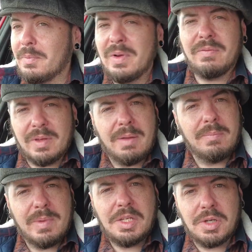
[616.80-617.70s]
With,
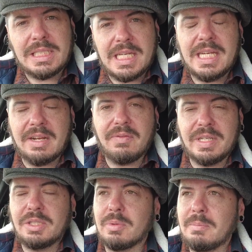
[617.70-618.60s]
interestingly enough,
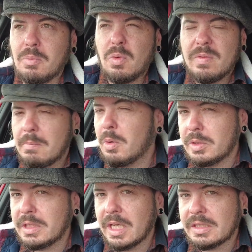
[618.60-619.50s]
on this one, more of a
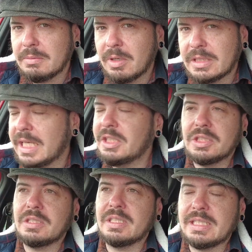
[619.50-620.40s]
modern
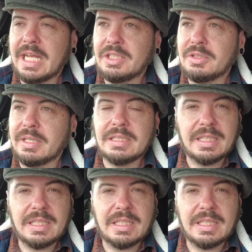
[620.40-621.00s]
customization attached to it,